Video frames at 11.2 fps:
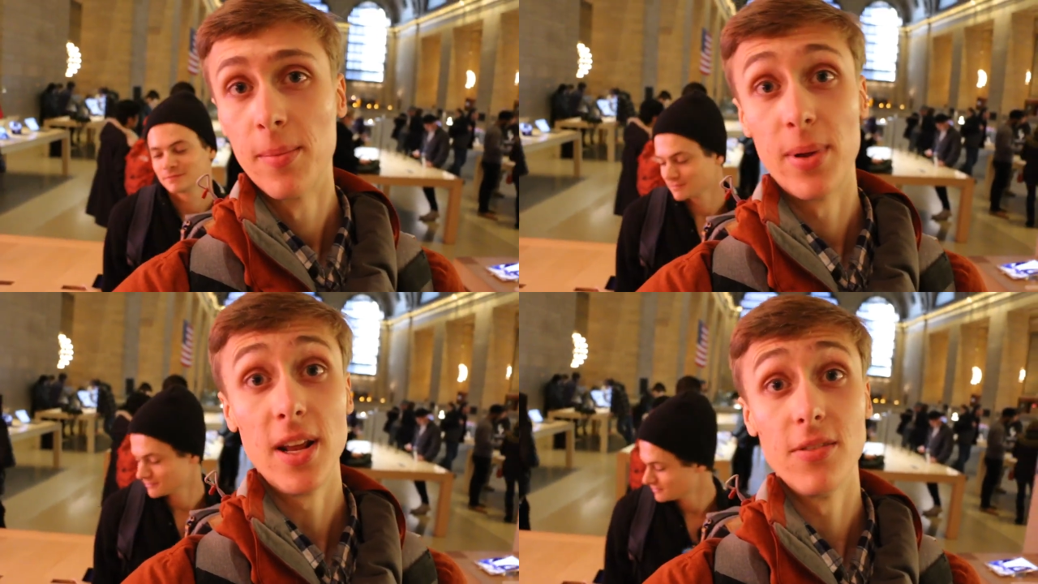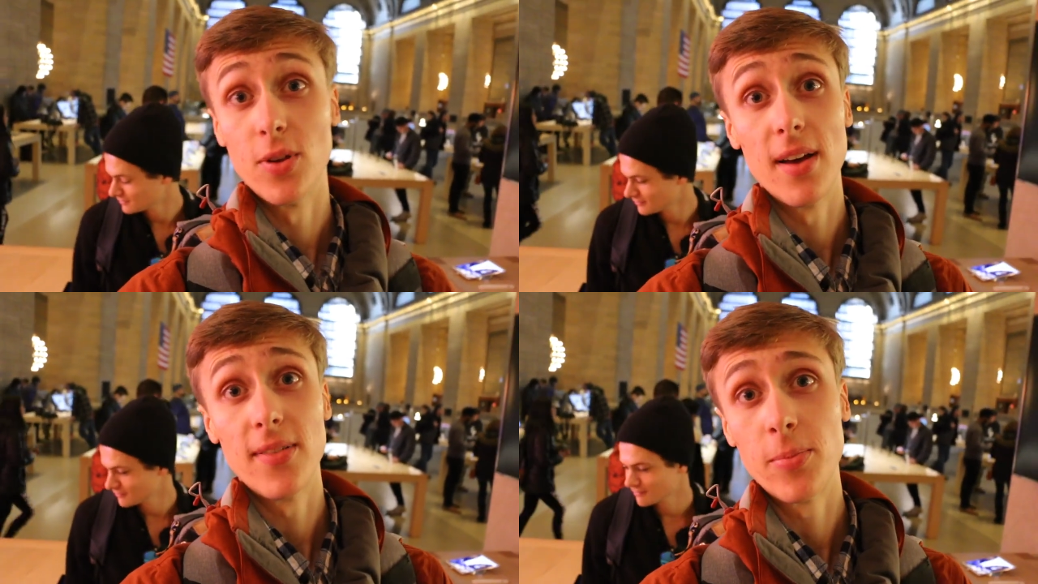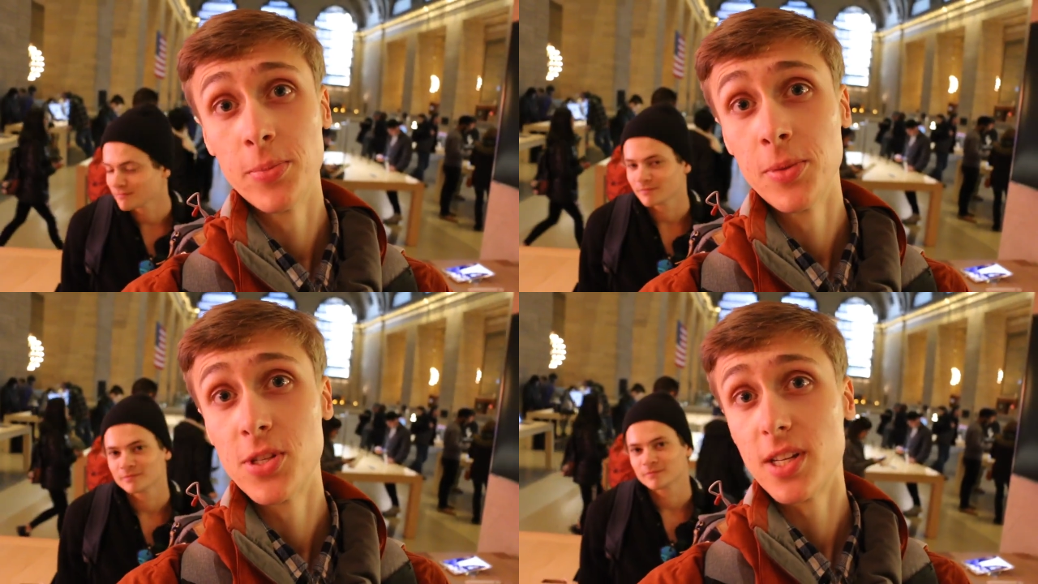Speaker 1: But hey, if you have Apple
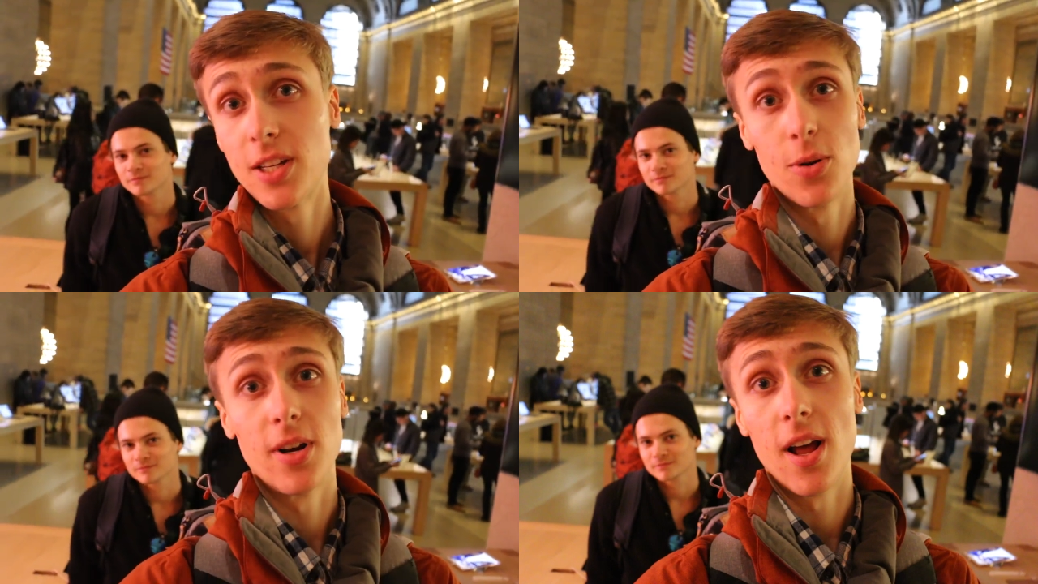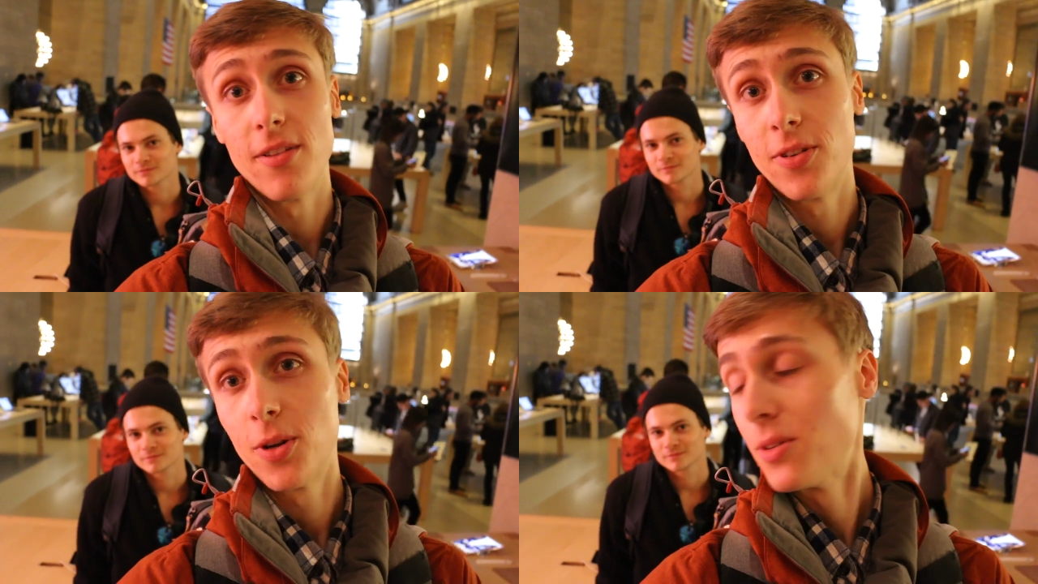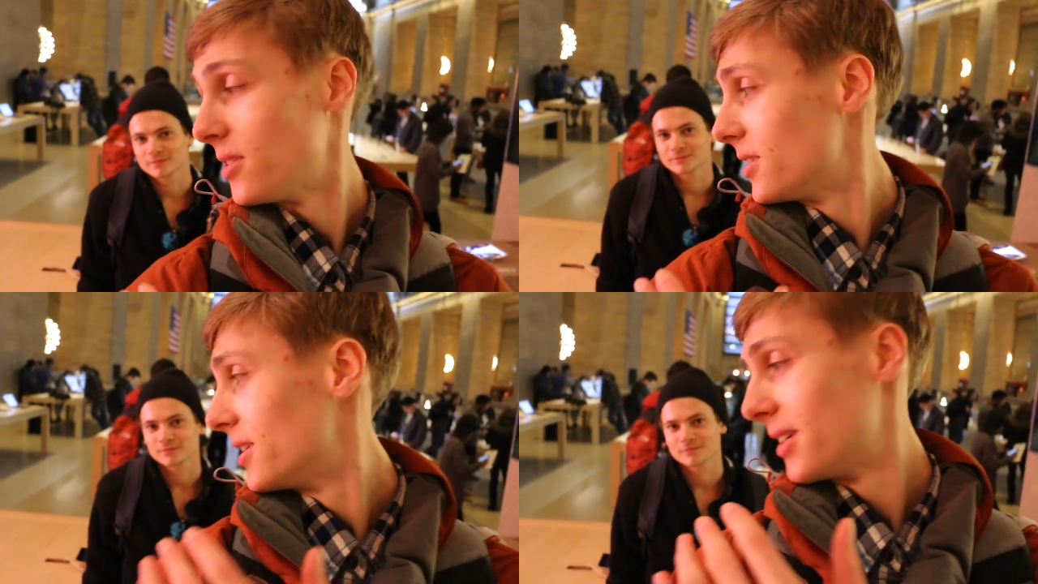Music, you own an iPhone,
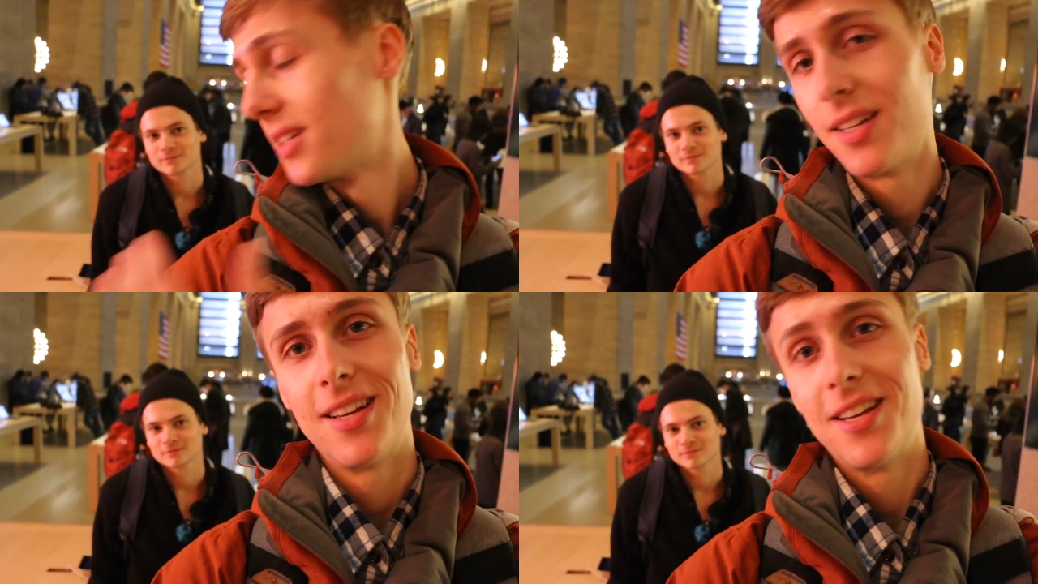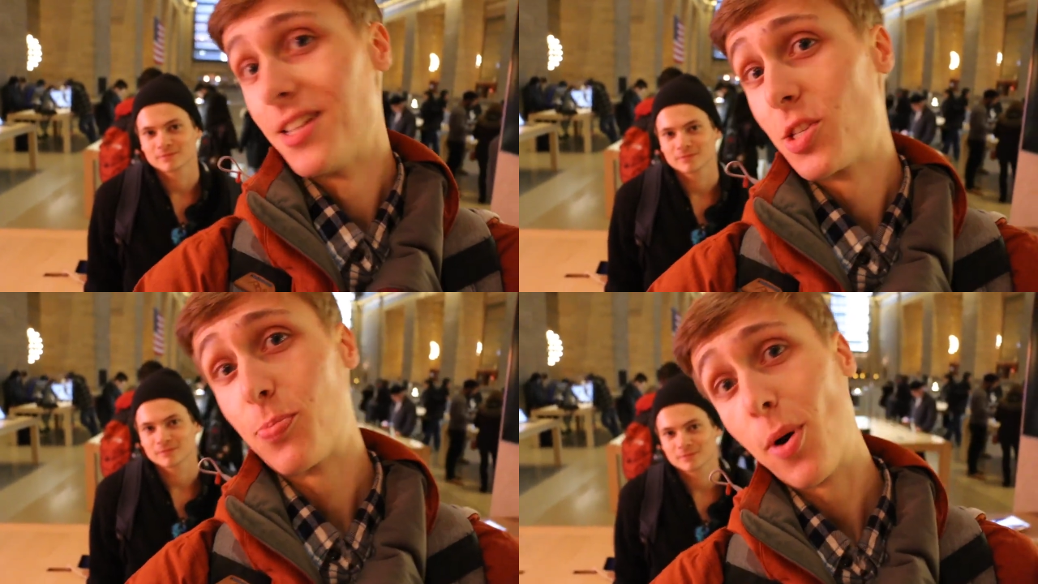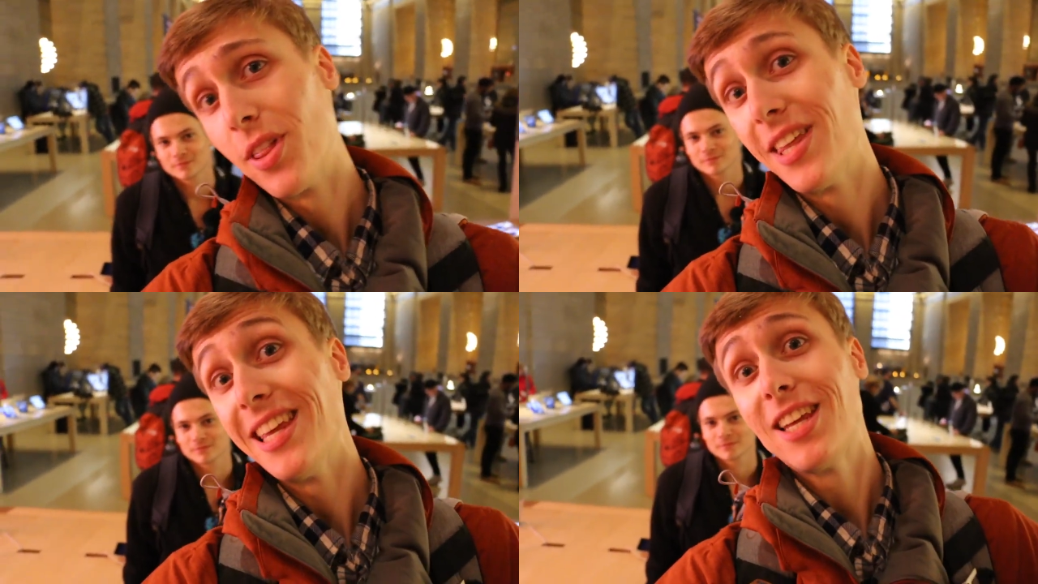it's part
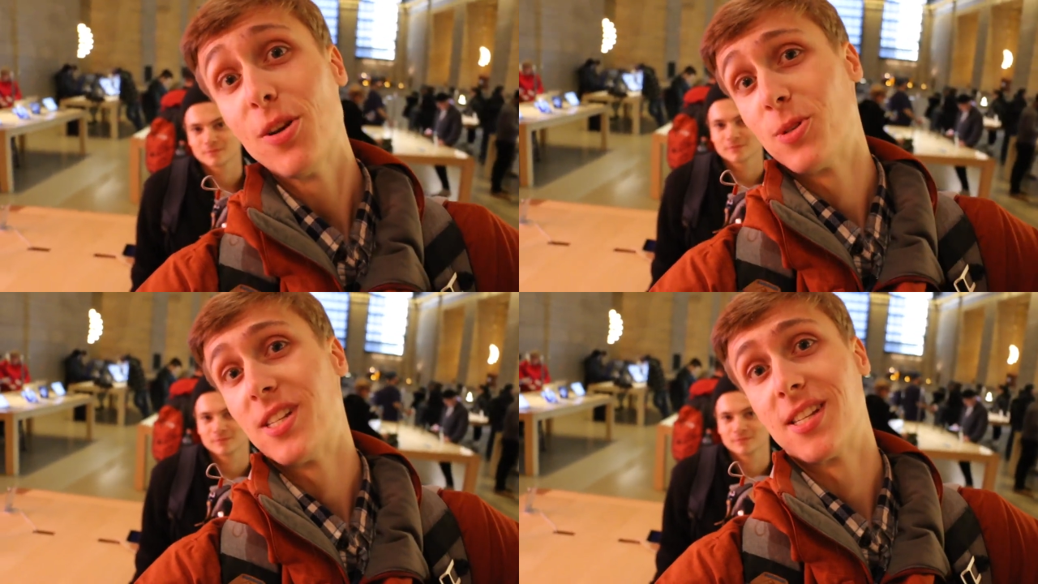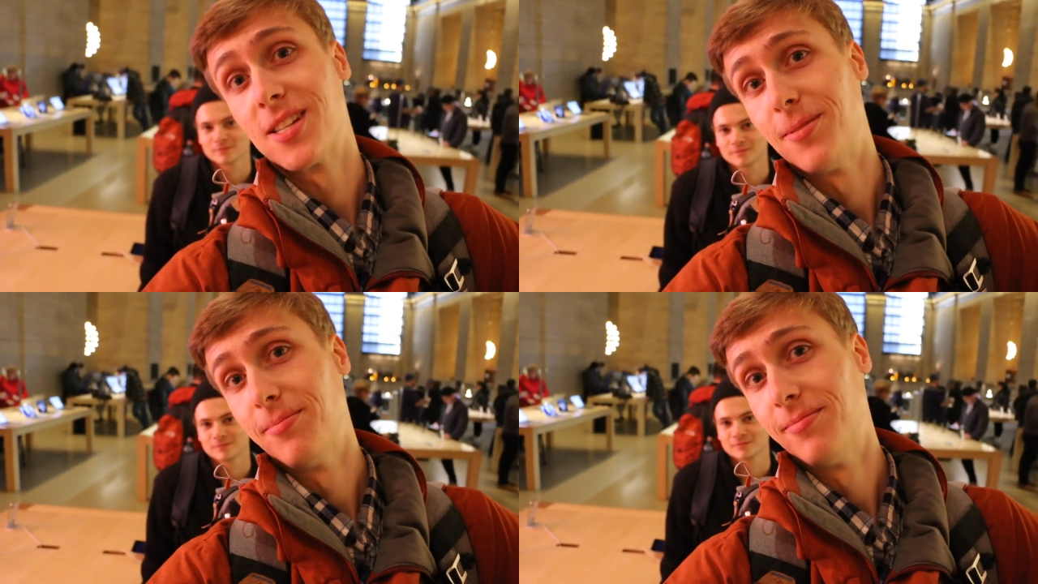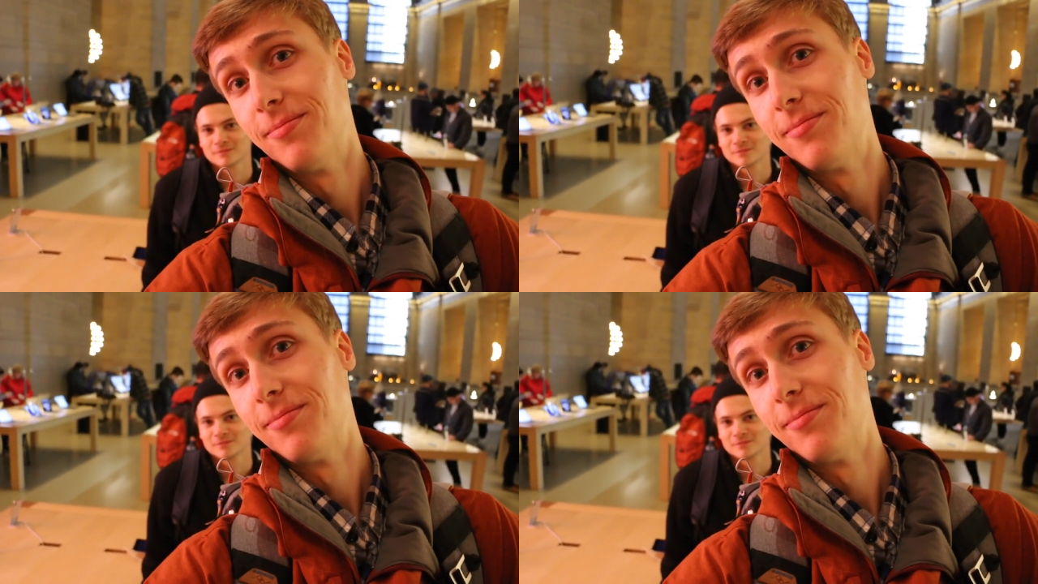of the ecosystem.